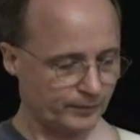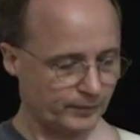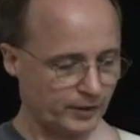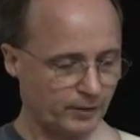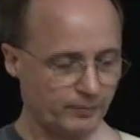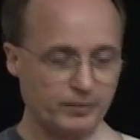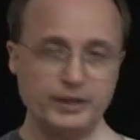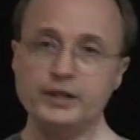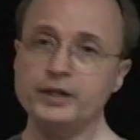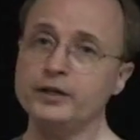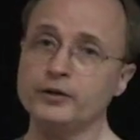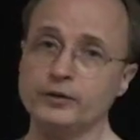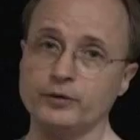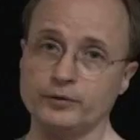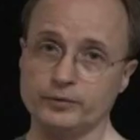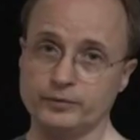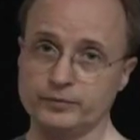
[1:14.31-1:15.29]
up
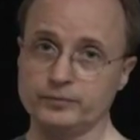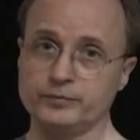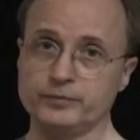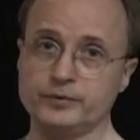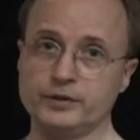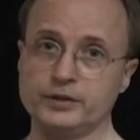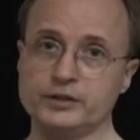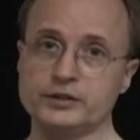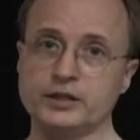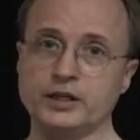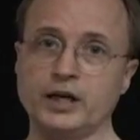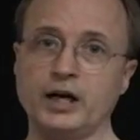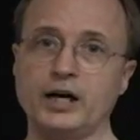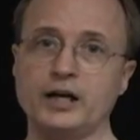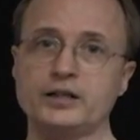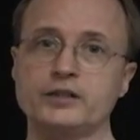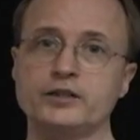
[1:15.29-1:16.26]
here is an
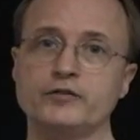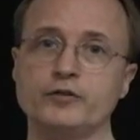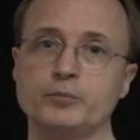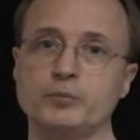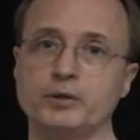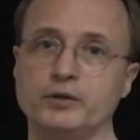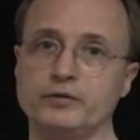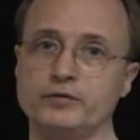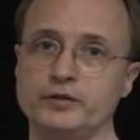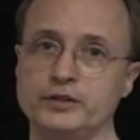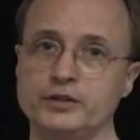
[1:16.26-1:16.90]
octave above